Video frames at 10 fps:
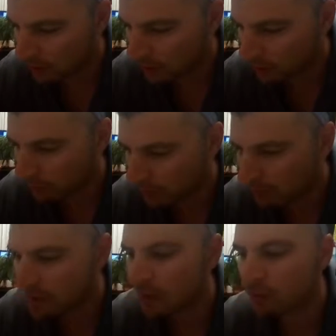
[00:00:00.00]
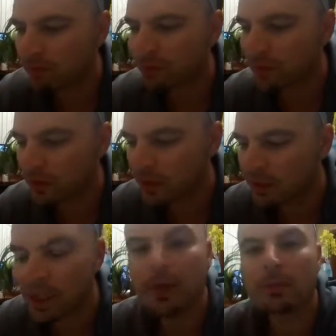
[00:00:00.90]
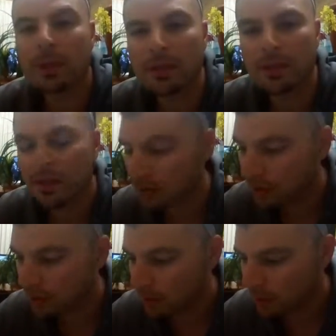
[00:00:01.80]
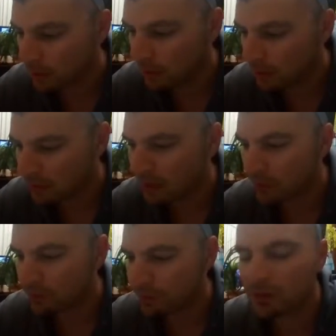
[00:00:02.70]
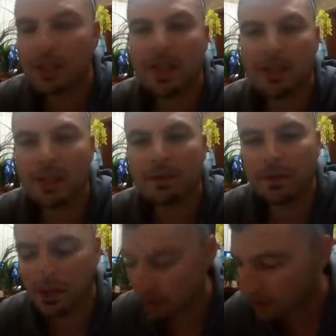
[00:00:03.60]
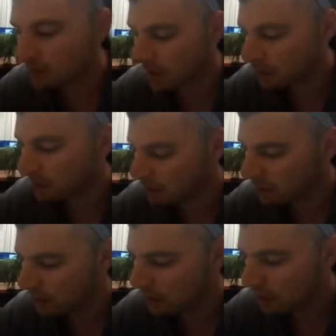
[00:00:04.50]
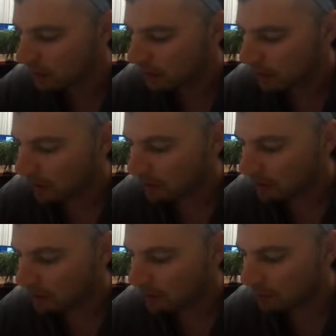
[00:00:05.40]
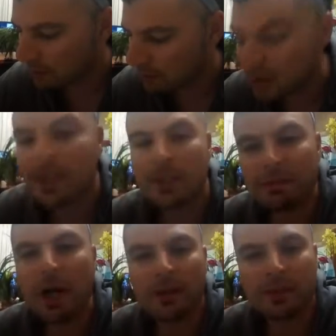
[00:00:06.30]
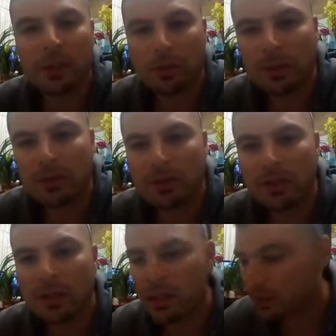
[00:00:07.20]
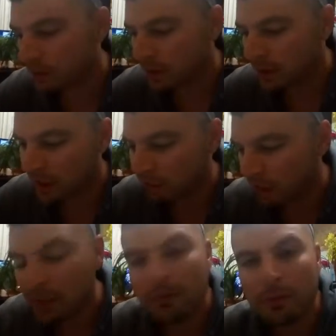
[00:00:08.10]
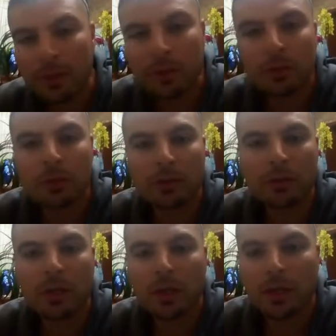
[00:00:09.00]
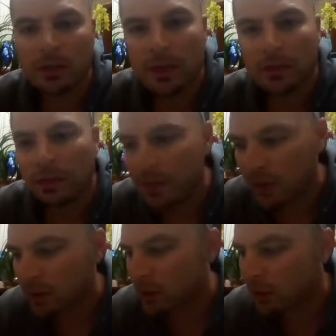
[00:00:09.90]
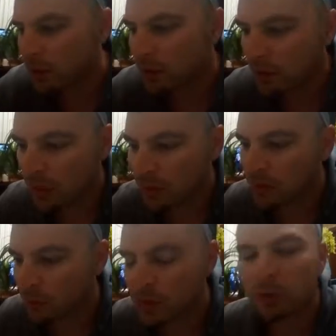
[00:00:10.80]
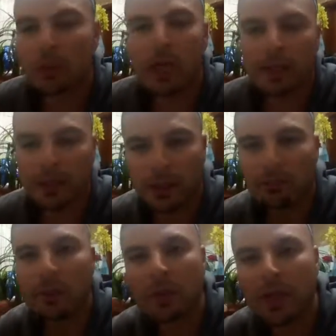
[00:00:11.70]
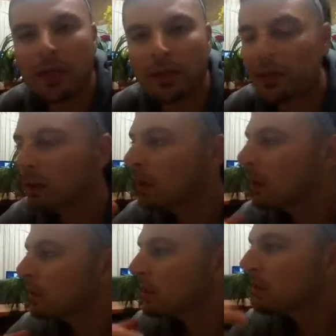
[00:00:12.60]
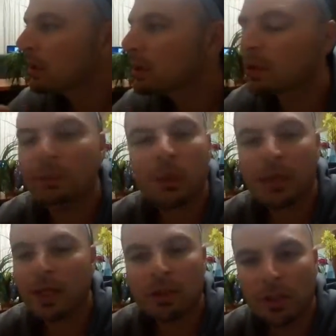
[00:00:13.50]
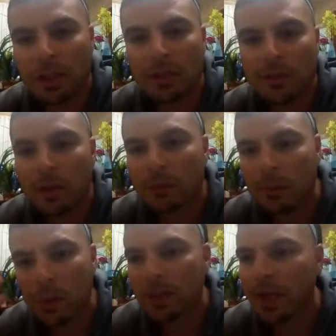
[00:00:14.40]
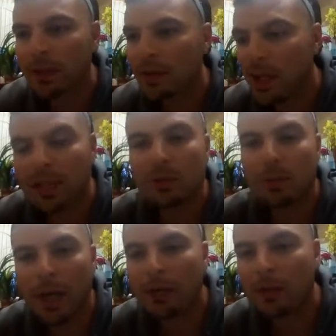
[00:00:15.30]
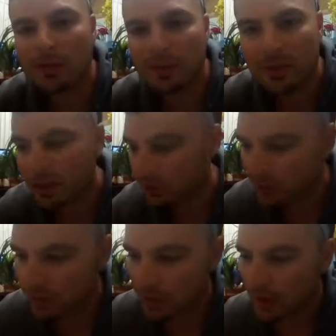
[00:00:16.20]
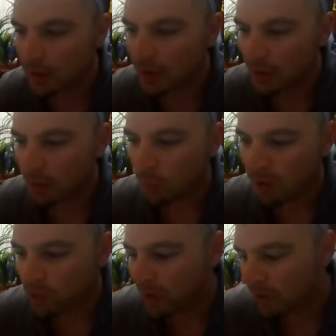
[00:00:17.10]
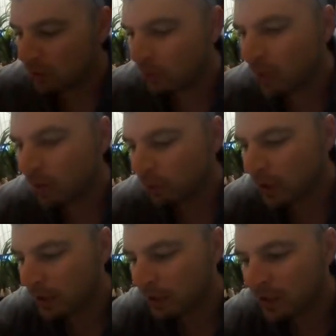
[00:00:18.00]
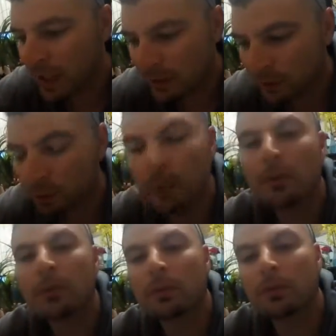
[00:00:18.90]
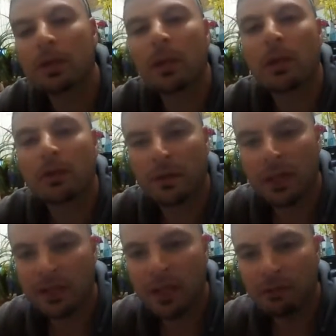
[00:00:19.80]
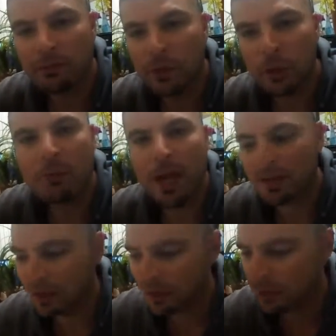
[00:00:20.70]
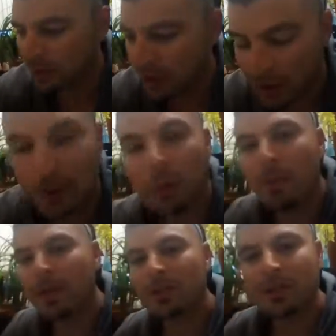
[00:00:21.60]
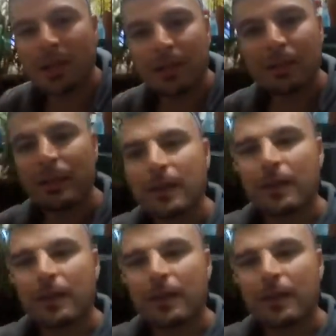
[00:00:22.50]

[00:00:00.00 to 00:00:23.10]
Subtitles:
So that would be 656 nanometers. 600, let's say 656 nanometers. It's 65 nanometers. So it's unbelievably short. So that just shows you that the spectral line can get mutated. So just like you can mutate genetics, you can mutate the actual particles themselves. And once we can do that, we can start to build things out of new matter. Can you imagine that?